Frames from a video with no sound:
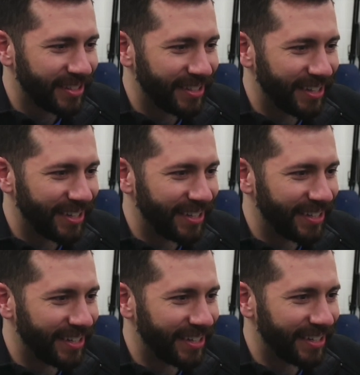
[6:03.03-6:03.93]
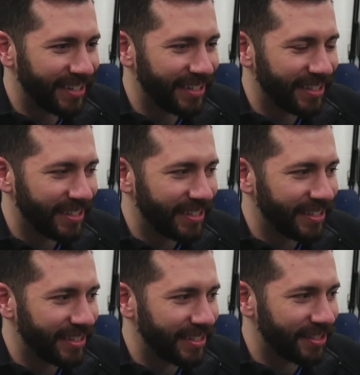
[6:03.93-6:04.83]
and
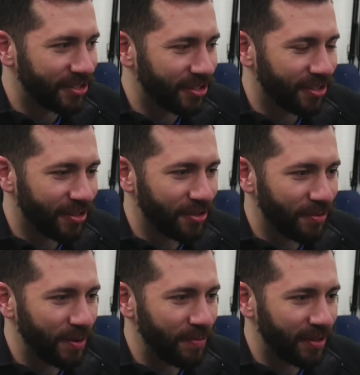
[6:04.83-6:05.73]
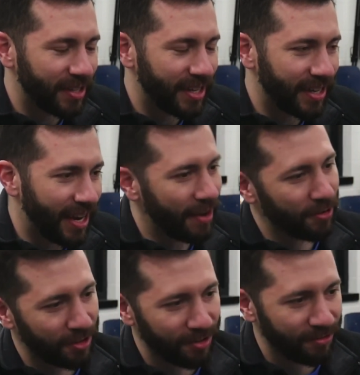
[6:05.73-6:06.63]
those are the people. And then I have a
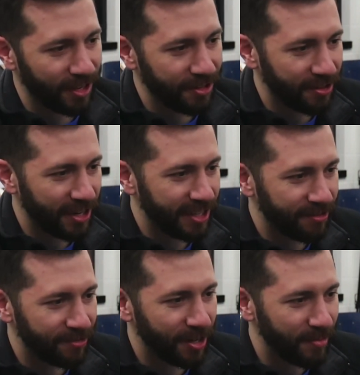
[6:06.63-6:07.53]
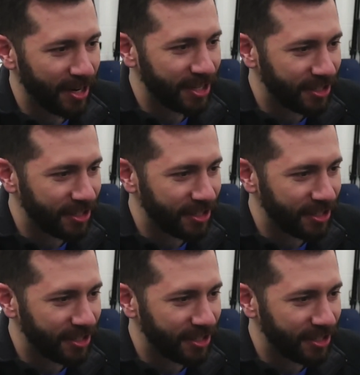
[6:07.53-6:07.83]
girlfriend who I love very much.